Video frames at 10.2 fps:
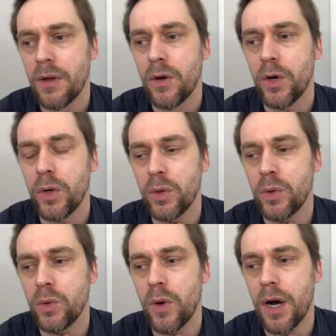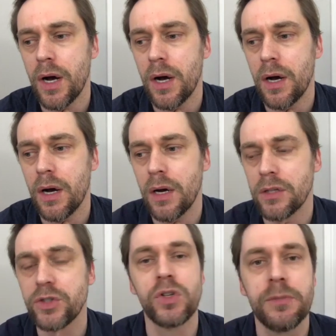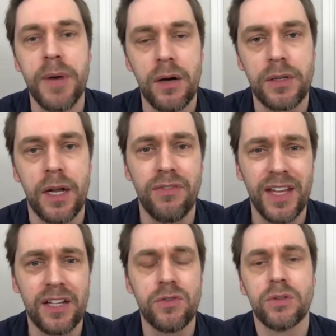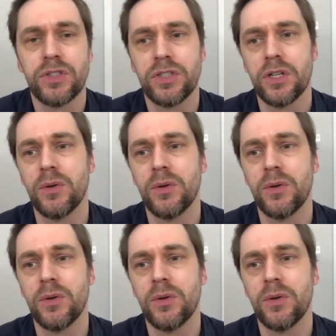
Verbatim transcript: who talks about kind of things not to do